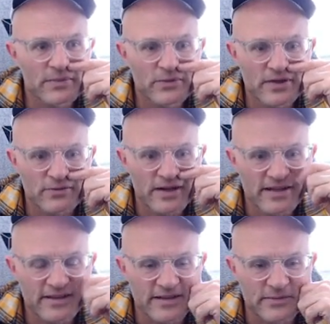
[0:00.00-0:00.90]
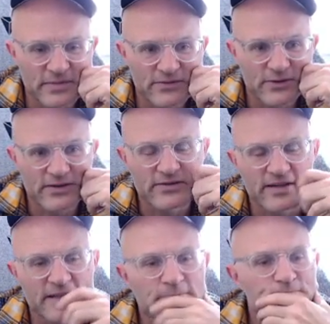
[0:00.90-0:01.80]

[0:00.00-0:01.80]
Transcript: I want to right click him before I forget.